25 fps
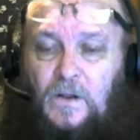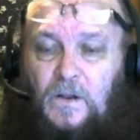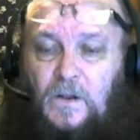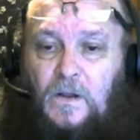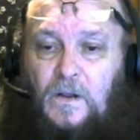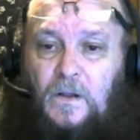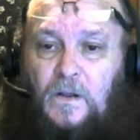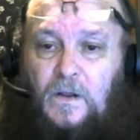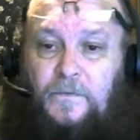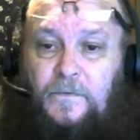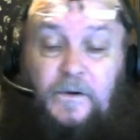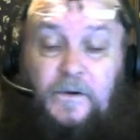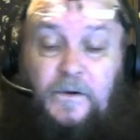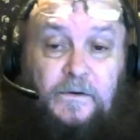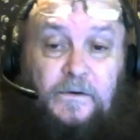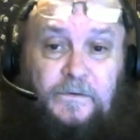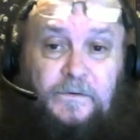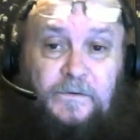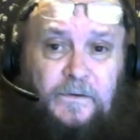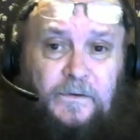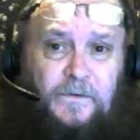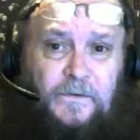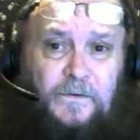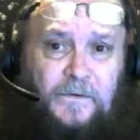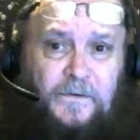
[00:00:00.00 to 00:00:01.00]
There's
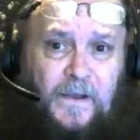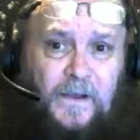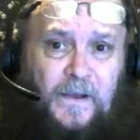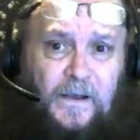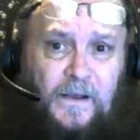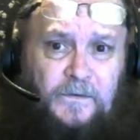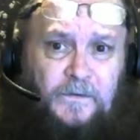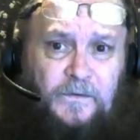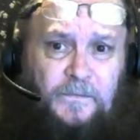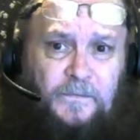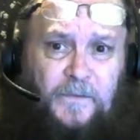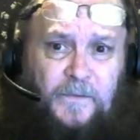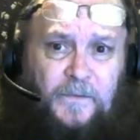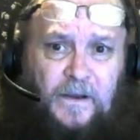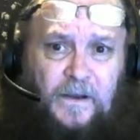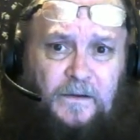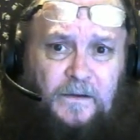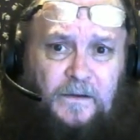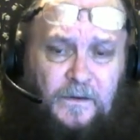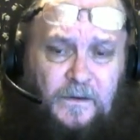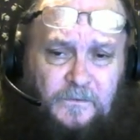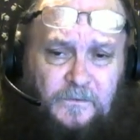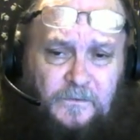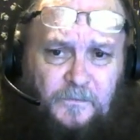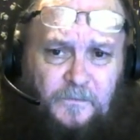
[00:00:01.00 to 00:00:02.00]
another aspect
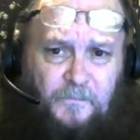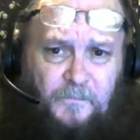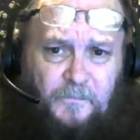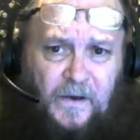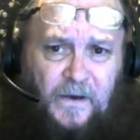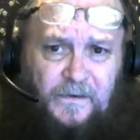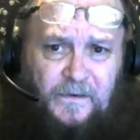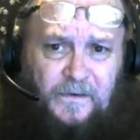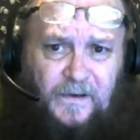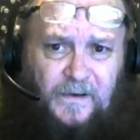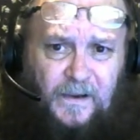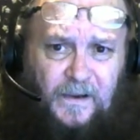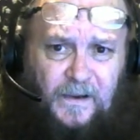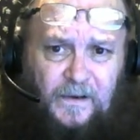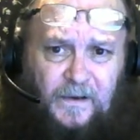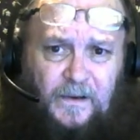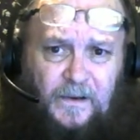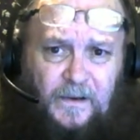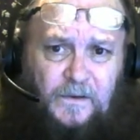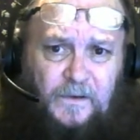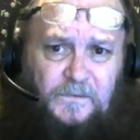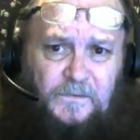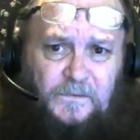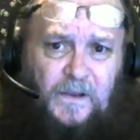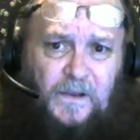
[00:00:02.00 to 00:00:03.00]
of
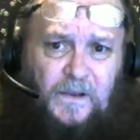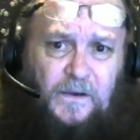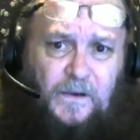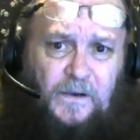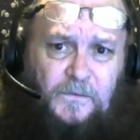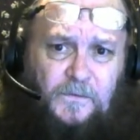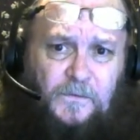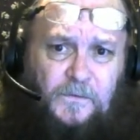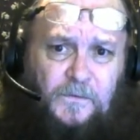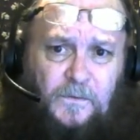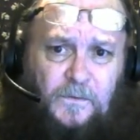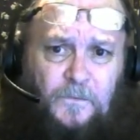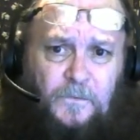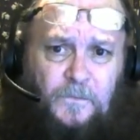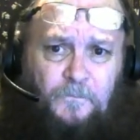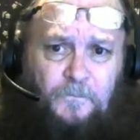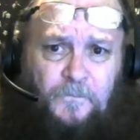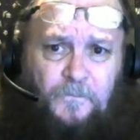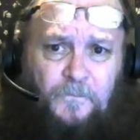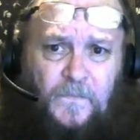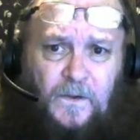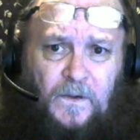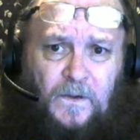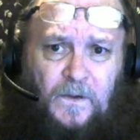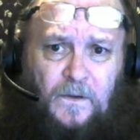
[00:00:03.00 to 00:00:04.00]
spontaneous astral.
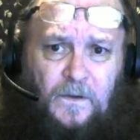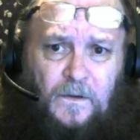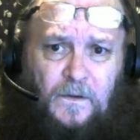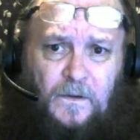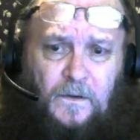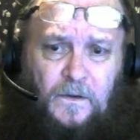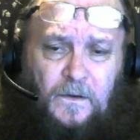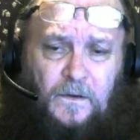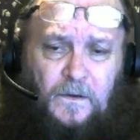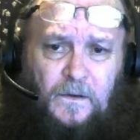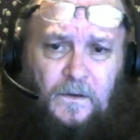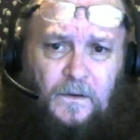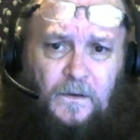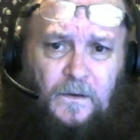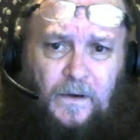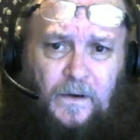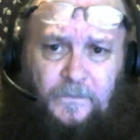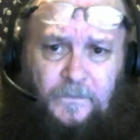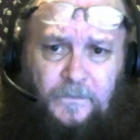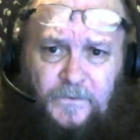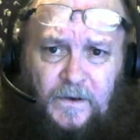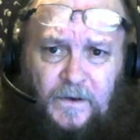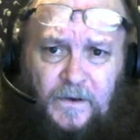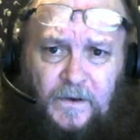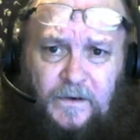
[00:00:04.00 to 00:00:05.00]
I've
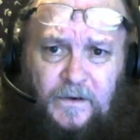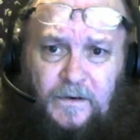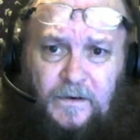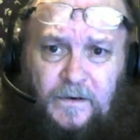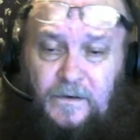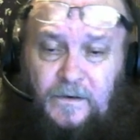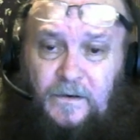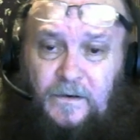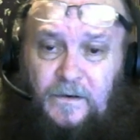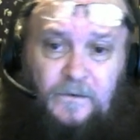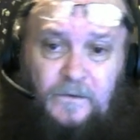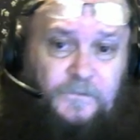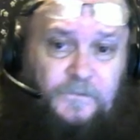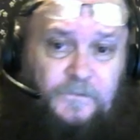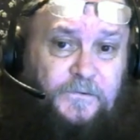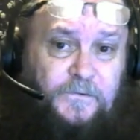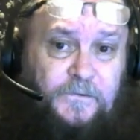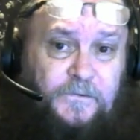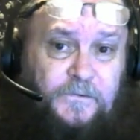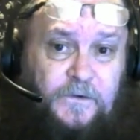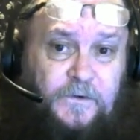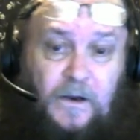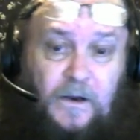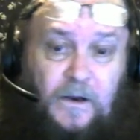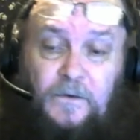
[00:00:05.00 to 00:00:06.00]
done it. It'll
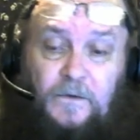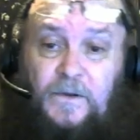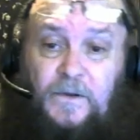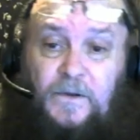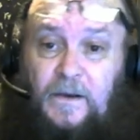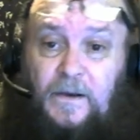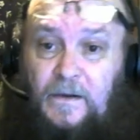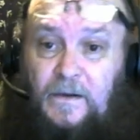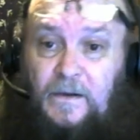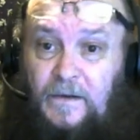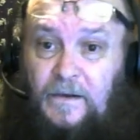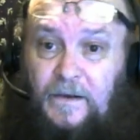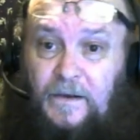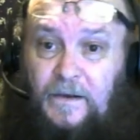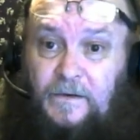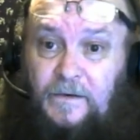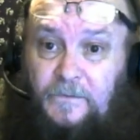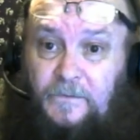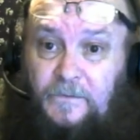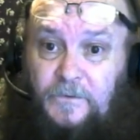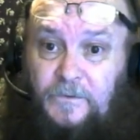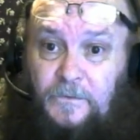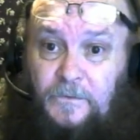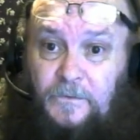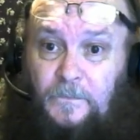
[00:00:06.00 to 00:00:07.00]
scare the hell out of
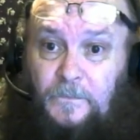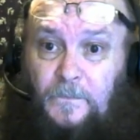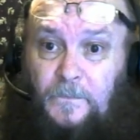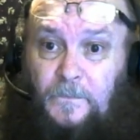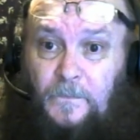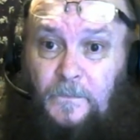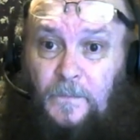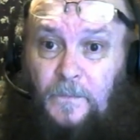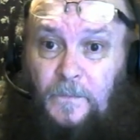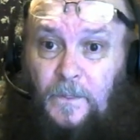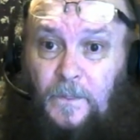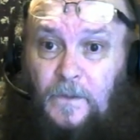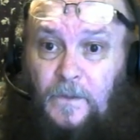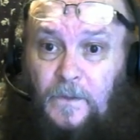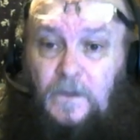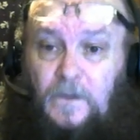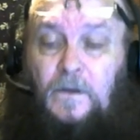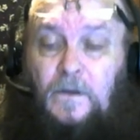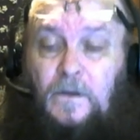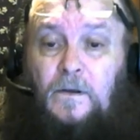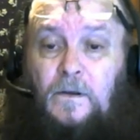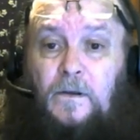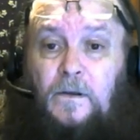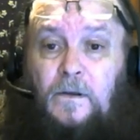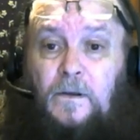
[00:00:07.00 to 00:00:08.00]
you.
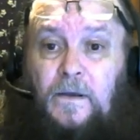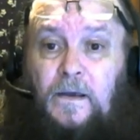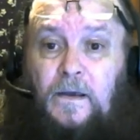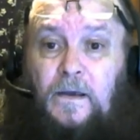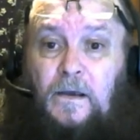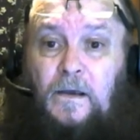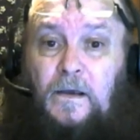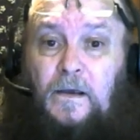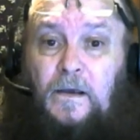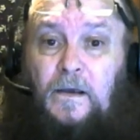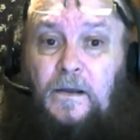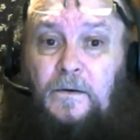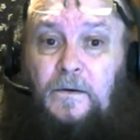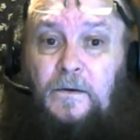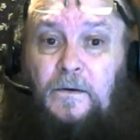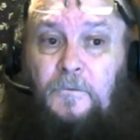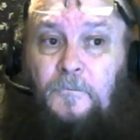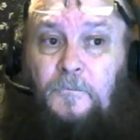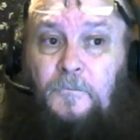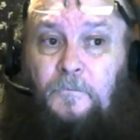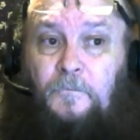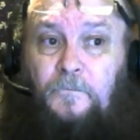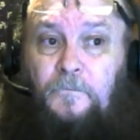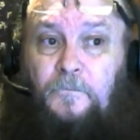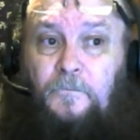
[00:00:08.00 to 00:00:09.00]
And
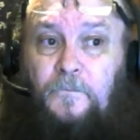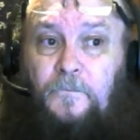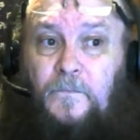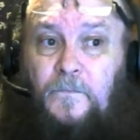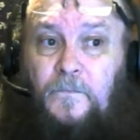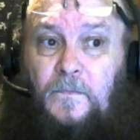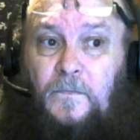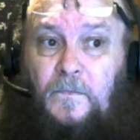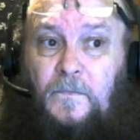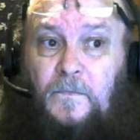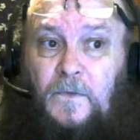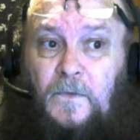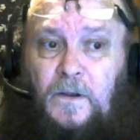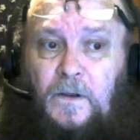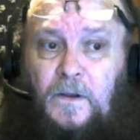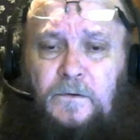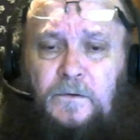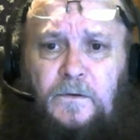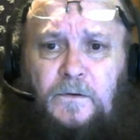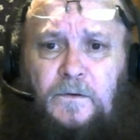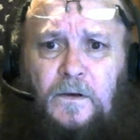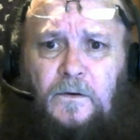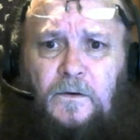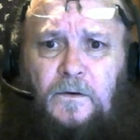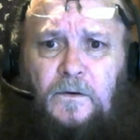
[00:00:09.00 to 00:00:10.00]
it's
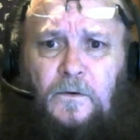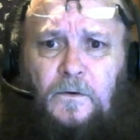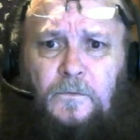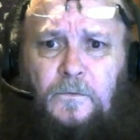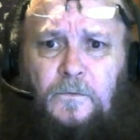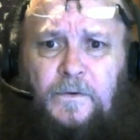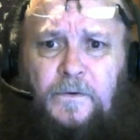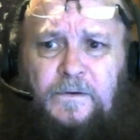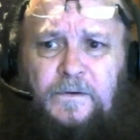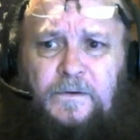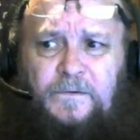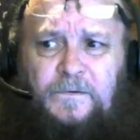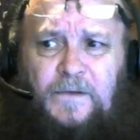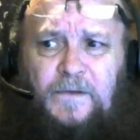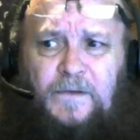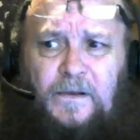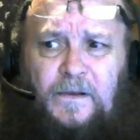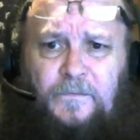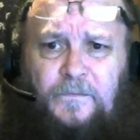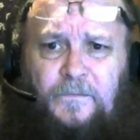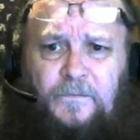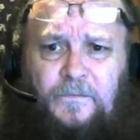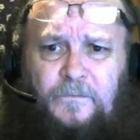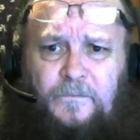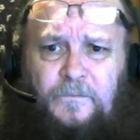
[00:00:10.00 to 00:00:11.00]
not always safe,
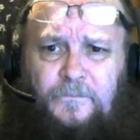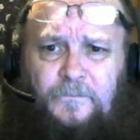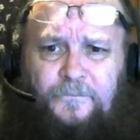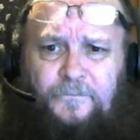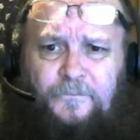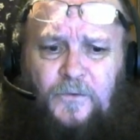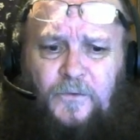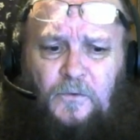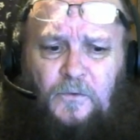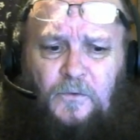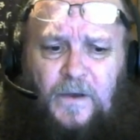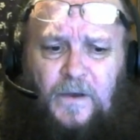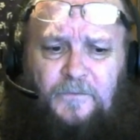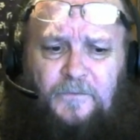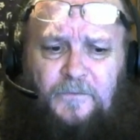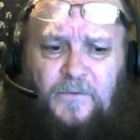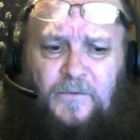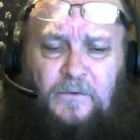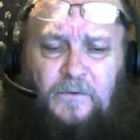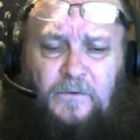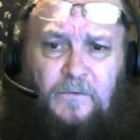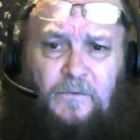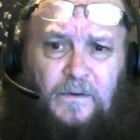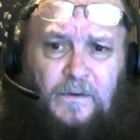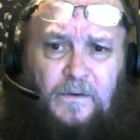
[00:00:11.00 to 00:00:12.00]
though I've
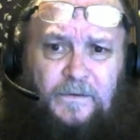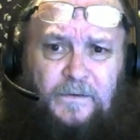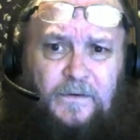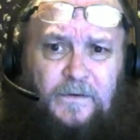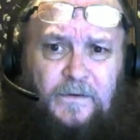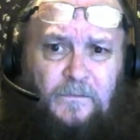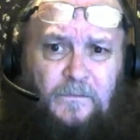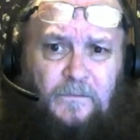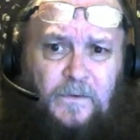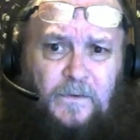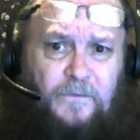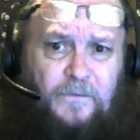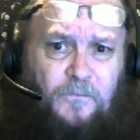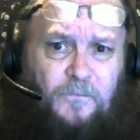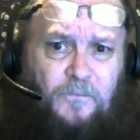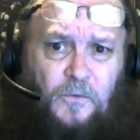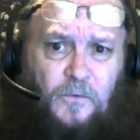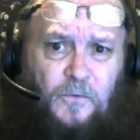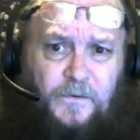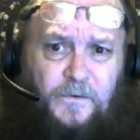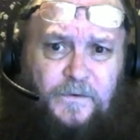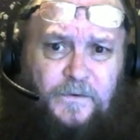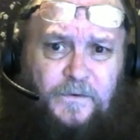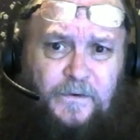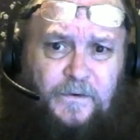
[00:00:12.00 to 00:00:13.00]
been relatively
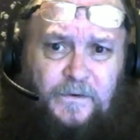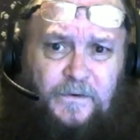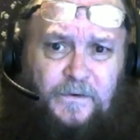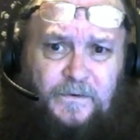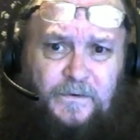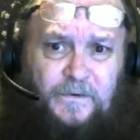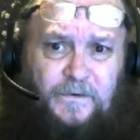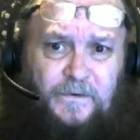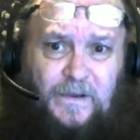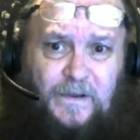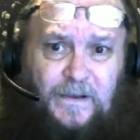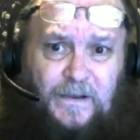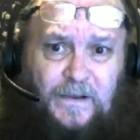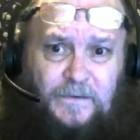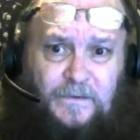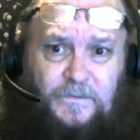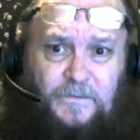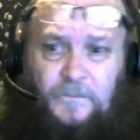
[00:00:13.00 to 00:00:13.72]
fortunate to date.